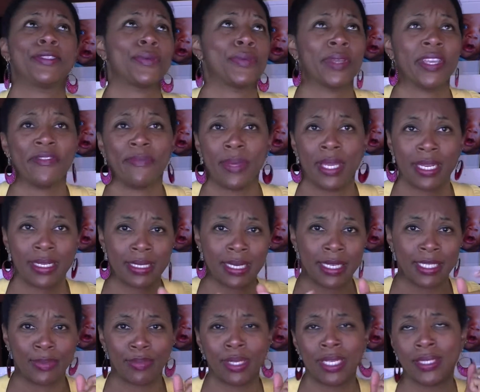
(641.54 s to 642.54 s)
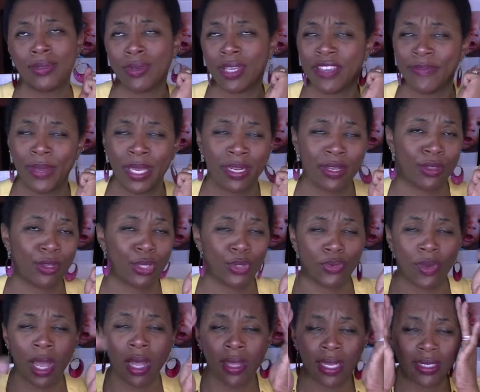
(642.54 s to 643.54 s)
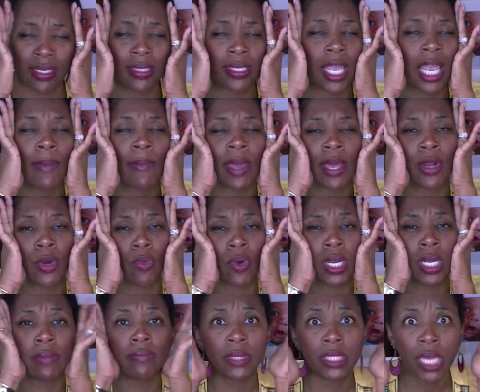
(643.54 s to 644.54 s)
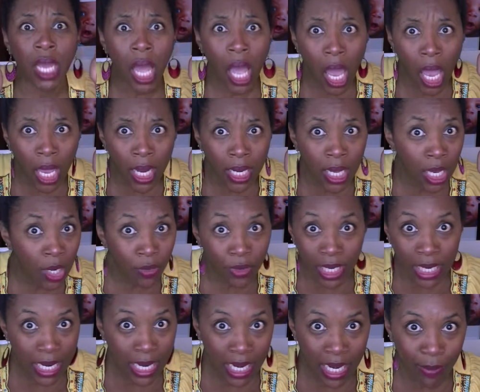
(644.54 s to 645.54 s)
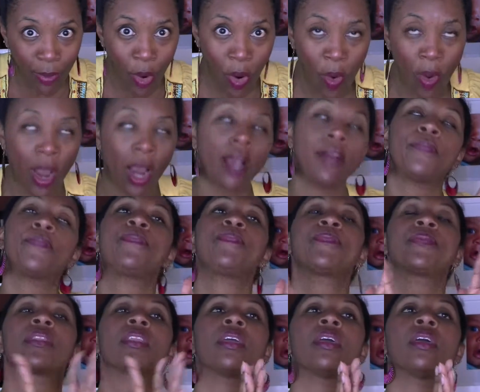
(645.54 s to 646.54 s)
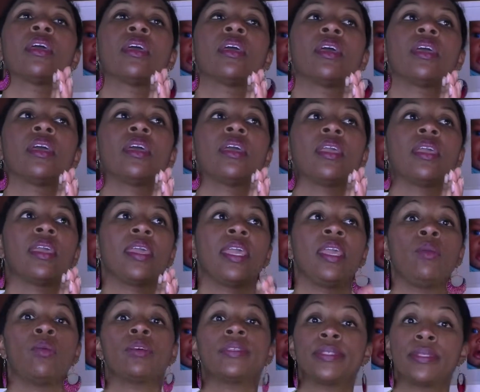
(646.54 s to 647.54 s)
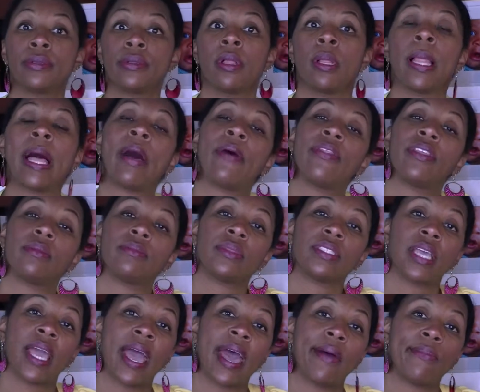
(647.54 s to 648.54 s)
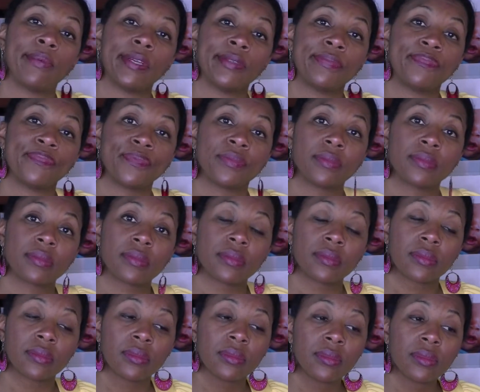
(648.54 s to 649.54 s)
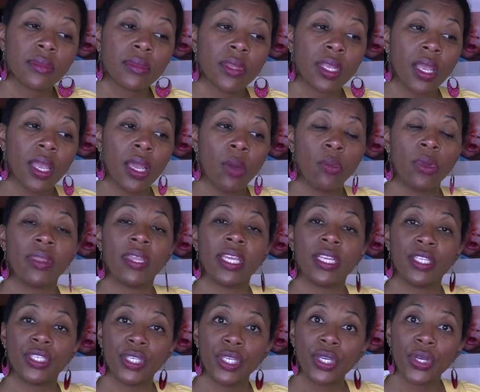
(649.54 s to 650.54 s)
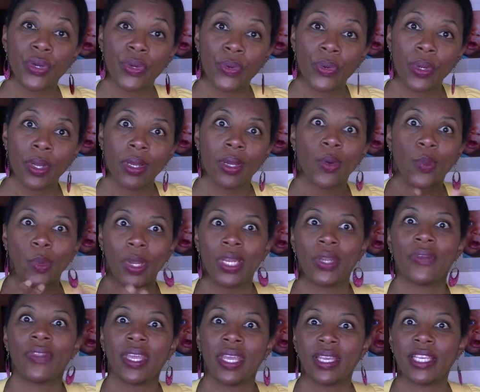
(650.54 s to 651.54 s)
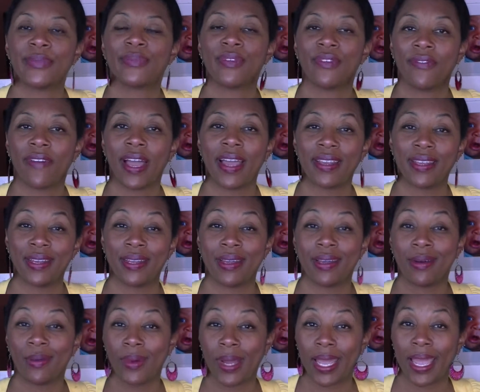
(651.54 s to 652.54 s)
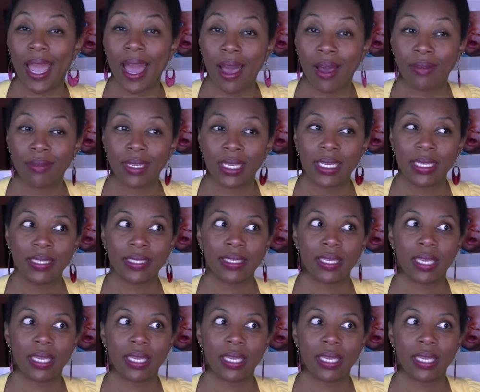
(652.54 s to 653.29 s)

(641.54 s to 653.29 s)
give me a test. Please don't give me another trial. I just came out of one. I'm done. I don't need any more. He will still allow them to happen. And when they do, we know that He's provided a way out. He